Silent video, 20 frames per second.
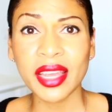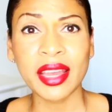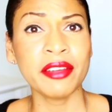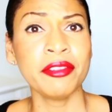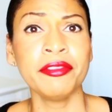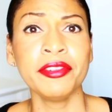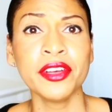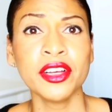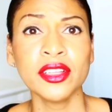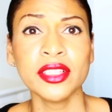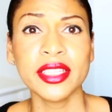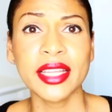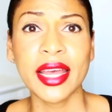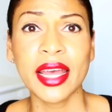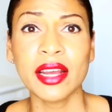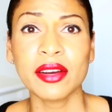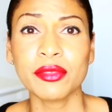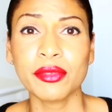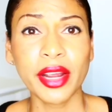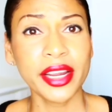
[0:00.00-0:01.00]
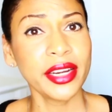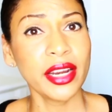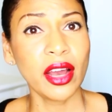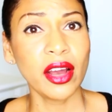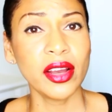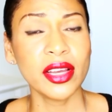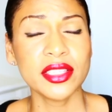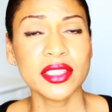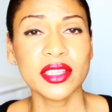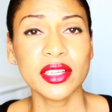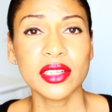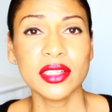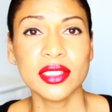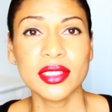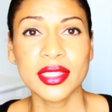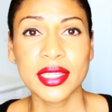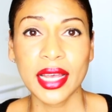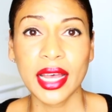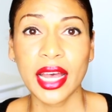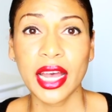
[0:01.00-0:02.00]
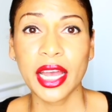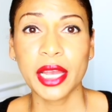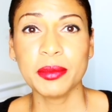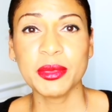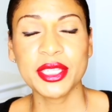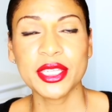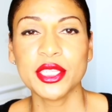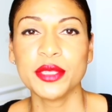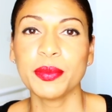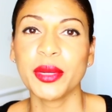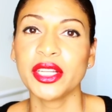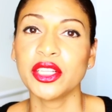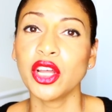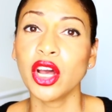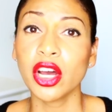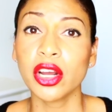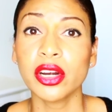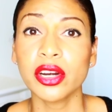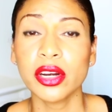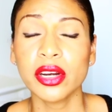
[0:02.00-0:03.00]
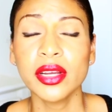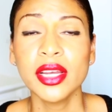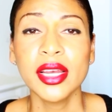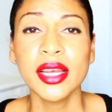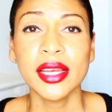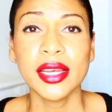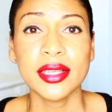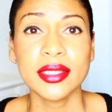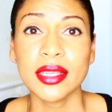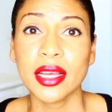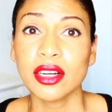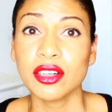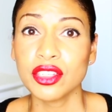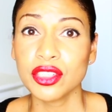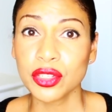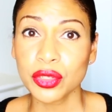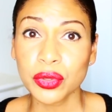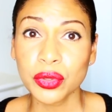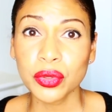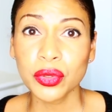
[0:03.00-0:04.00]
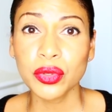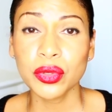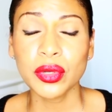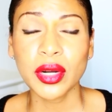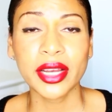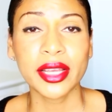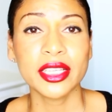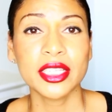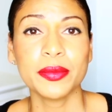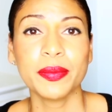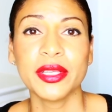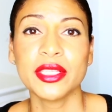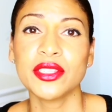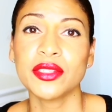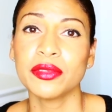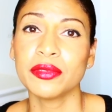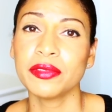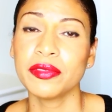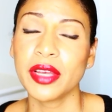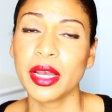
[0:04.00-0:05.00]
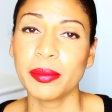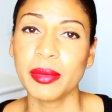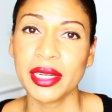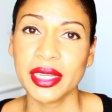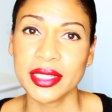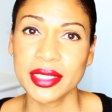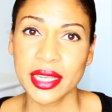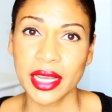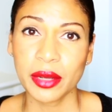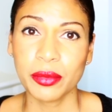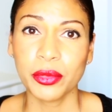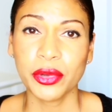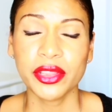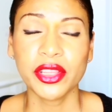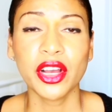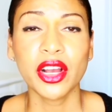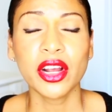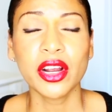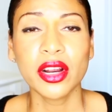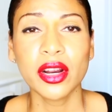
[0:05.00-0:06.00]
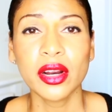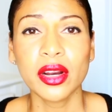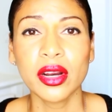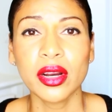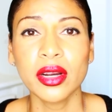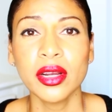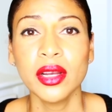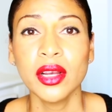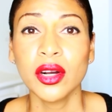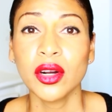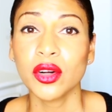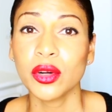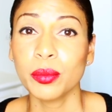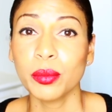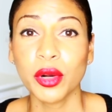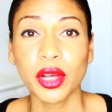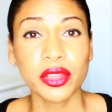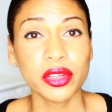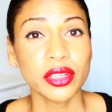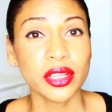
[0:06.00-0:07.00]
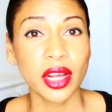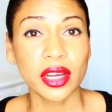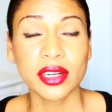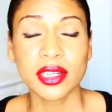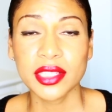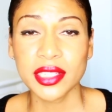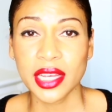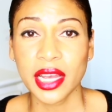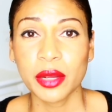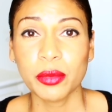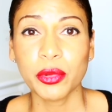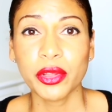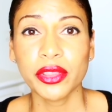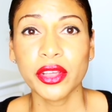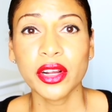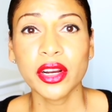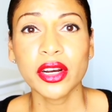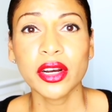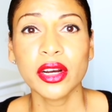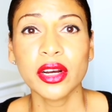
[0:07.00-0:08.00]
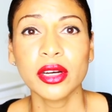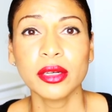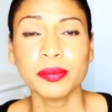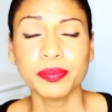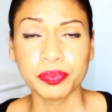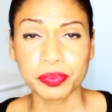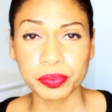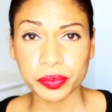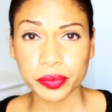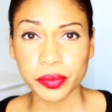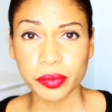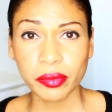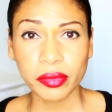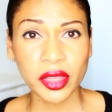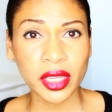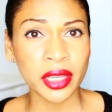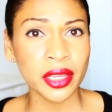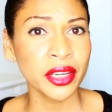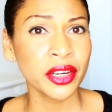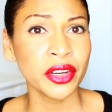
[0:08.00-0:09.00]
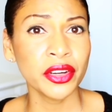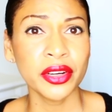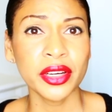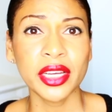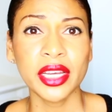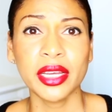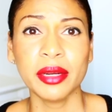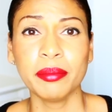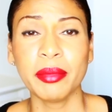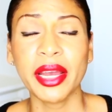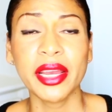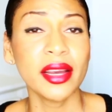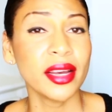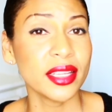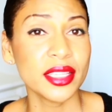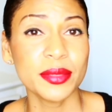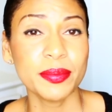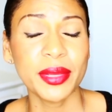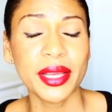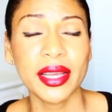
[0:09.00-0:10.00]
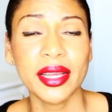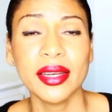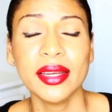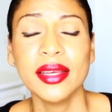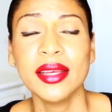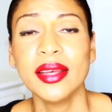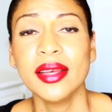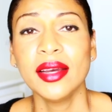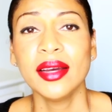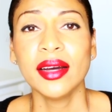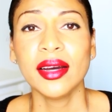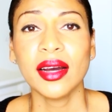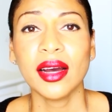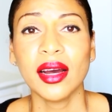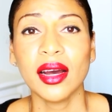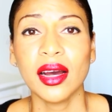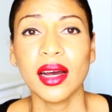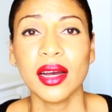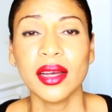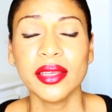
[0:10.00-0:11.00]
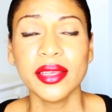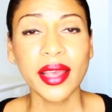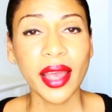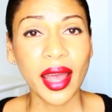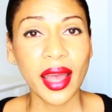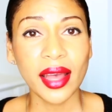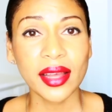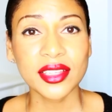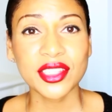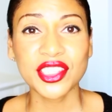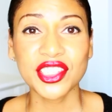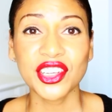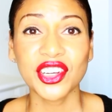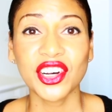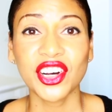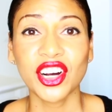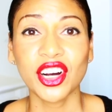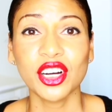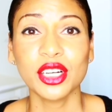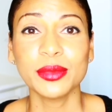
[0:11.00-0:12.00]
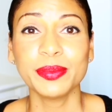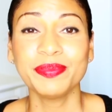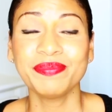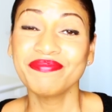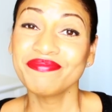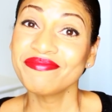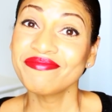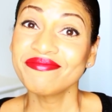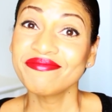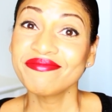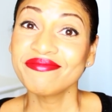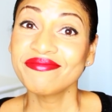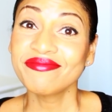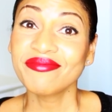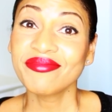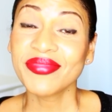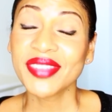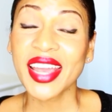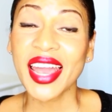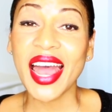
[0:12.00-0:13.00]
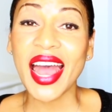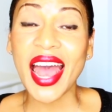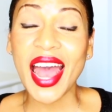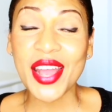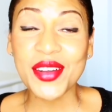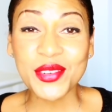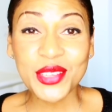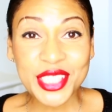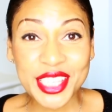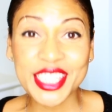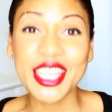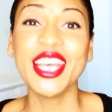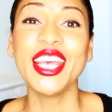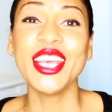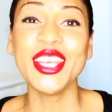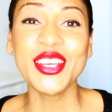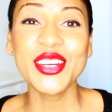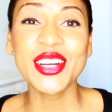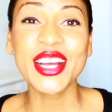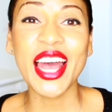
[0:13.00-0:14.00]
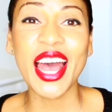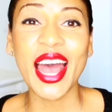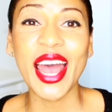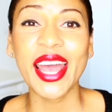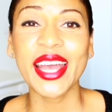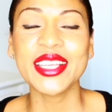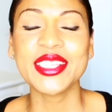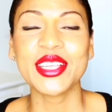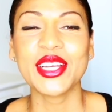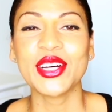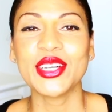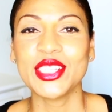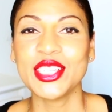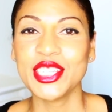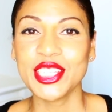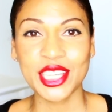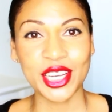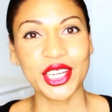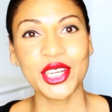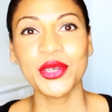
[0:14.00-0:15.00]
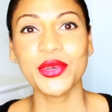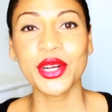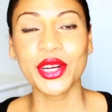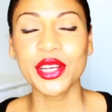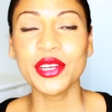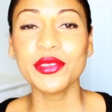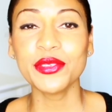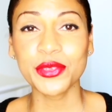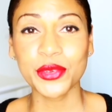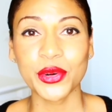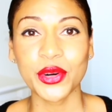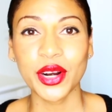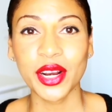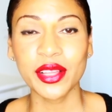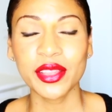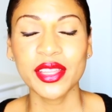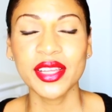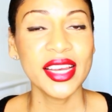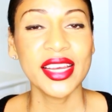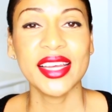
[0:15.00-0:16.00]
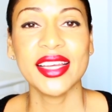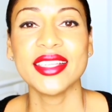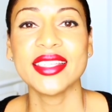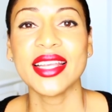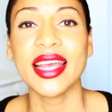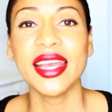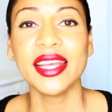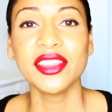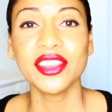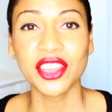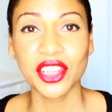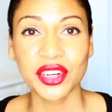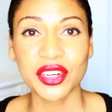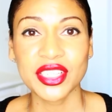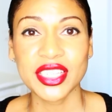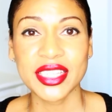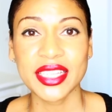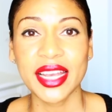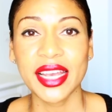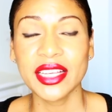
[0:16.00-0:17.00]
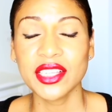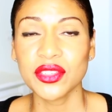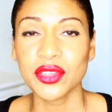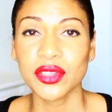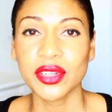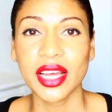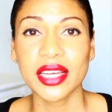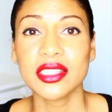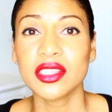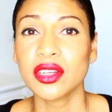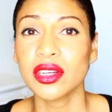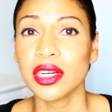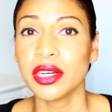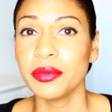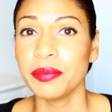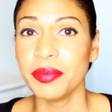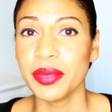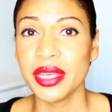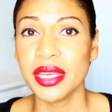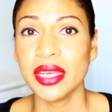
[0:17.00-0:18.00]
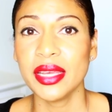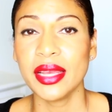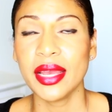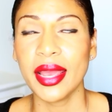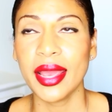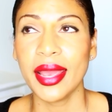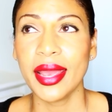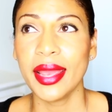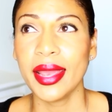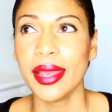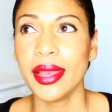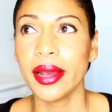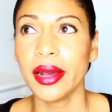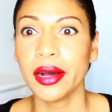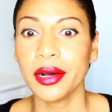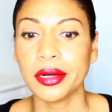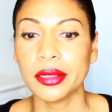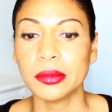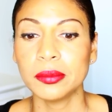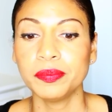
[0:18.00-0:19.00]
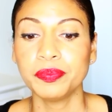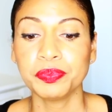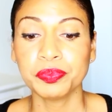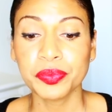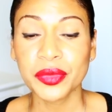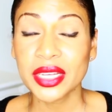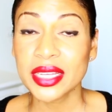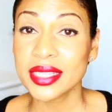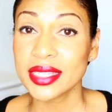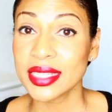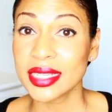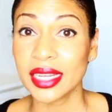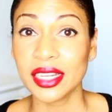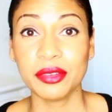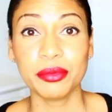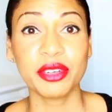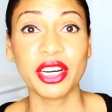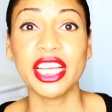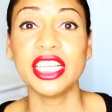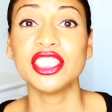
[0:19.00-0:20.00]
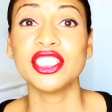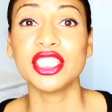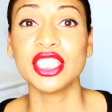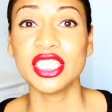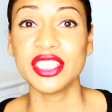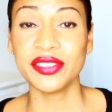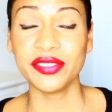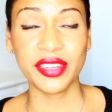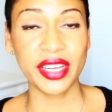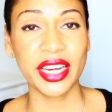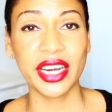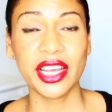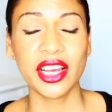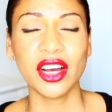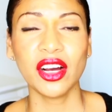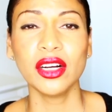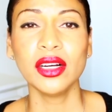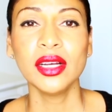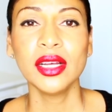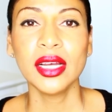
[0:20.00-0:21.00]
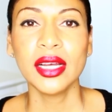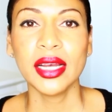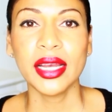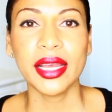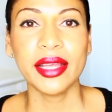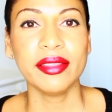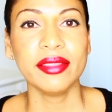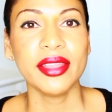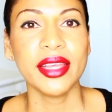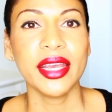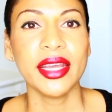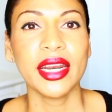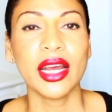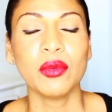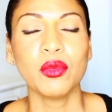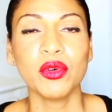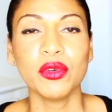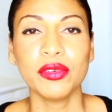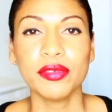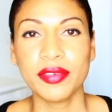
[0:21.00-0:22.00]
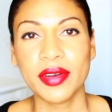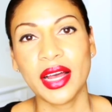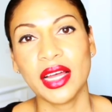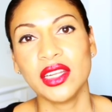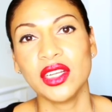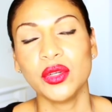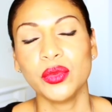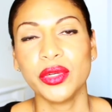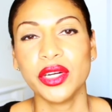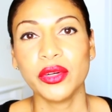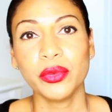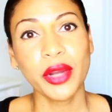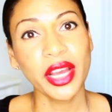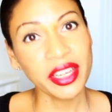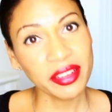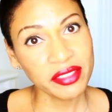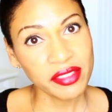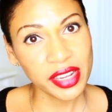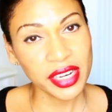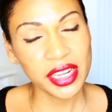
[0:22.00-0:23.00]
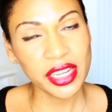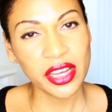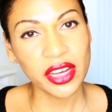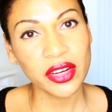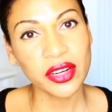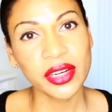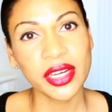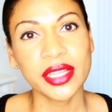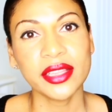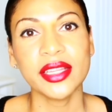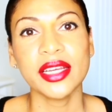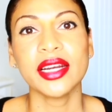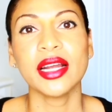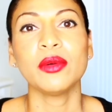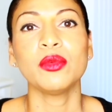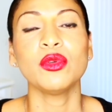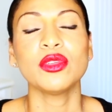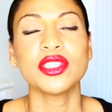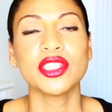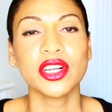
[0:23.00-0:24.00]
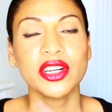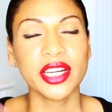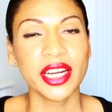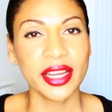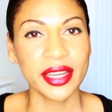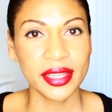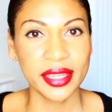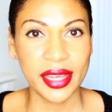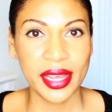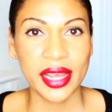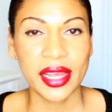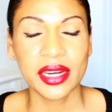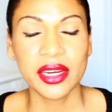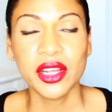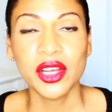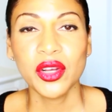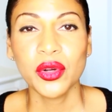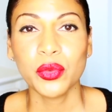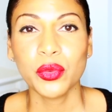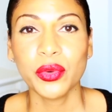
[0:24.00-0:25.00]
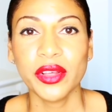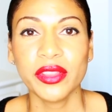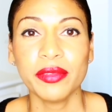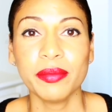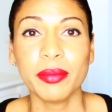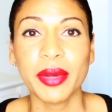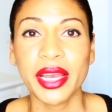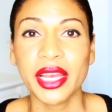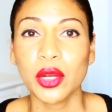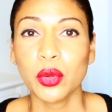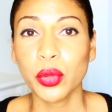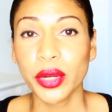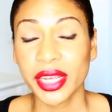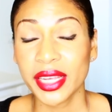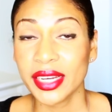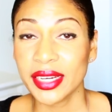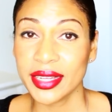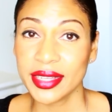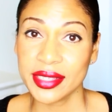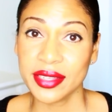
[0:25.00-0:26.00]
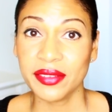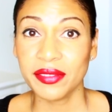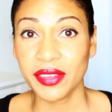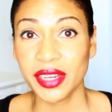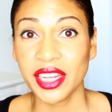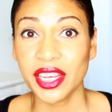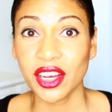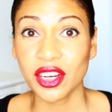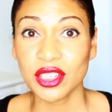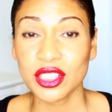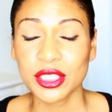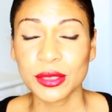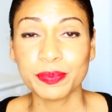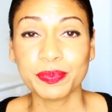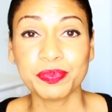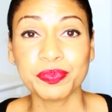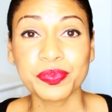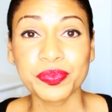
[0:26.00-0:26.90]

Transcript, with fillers: I feel that right now it's a good time since my daughter is out of school. I can spend some family time with her or mother-daughter time with her, you know, and my husband. Uh, yeah, so I will see you guys on January 4th. It's a Thursday, so that's gonna be a um, celebrations video. And then I will follow with a wedding video, and then I will start again with my quick and easy videos.